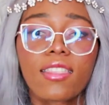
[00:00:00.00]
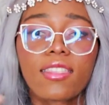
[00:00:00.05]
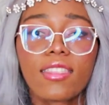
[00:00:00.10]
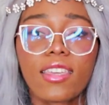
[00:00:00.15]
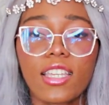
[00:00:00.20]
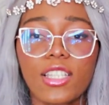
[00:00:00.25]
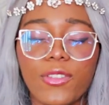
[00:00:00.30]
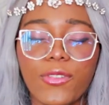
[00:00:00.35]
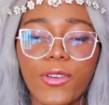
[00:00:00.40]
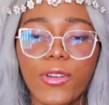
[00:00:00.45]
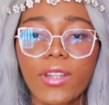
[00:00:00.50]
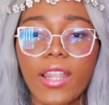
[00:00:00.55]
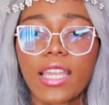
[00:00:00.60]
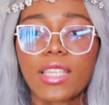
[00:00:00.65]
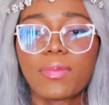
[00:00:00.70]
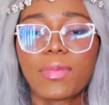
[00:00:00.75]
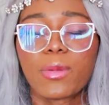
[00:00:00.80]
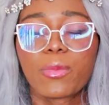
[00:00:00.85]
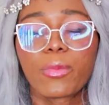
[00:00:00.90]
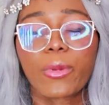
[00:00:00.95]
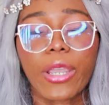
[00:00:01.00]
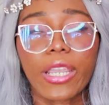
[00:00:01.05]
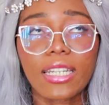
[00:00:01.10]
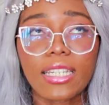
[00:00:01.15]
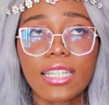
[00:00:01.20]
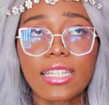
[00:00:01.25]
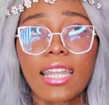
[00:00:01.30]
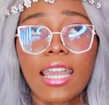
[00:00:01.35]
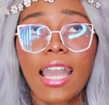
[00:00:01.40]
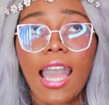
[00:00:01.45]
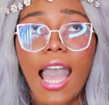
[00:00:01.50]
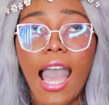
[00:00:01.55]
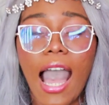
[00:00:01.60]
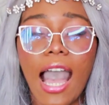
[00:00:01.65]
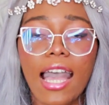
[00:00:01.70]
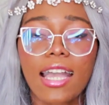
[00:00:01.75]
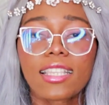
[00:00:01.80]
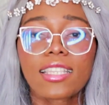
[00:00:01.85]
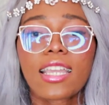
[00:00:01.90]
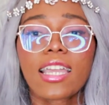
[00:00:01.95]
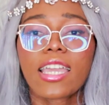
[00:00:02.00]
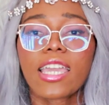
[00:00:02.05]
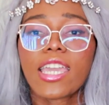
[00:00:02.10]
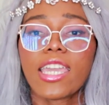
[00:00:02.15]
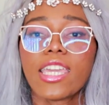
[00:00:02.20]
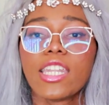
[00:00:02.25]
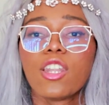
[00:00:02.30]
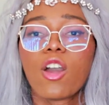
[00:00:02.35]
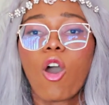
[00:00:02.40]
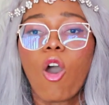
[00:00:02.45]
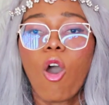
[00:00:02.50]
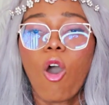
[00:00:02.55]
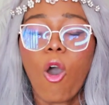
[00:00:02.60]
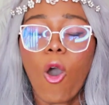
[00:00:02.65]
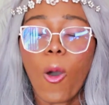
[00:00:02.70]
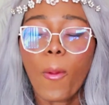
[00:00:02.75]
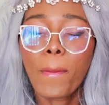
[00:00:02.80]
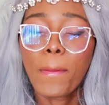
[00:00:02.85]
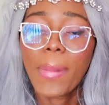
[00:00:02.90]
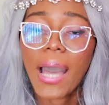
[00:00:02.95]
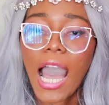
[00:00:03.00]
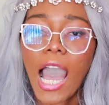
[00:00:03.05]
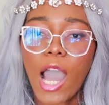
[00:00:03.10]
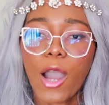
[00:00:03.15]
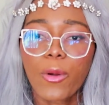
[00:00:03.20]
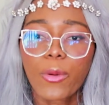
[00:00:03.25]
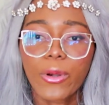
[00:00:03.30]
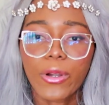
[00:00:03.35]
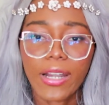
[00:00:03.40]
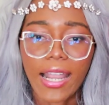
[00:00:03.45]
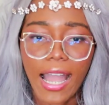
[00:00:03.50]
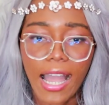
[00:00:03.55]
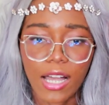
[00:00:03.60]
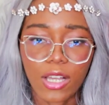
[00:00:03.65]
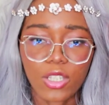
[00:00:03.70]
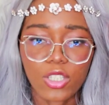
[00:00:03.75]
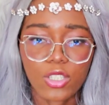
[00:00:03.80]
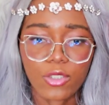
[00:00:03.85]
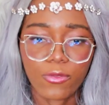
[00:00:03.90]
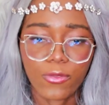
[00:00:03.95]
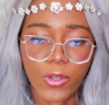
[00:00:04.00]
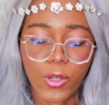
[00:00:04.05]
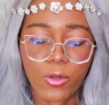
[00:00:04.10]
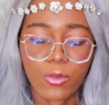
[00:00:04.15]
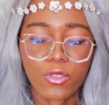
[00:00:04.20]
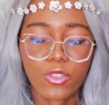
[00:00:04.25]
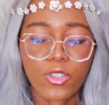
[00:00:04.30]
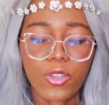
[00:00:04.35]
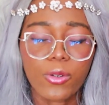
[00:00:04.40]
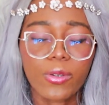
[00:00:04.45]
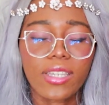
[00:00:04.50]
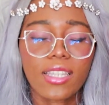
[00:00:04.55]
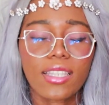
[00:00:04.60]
This phone has been branded as an all powerhouse phone. So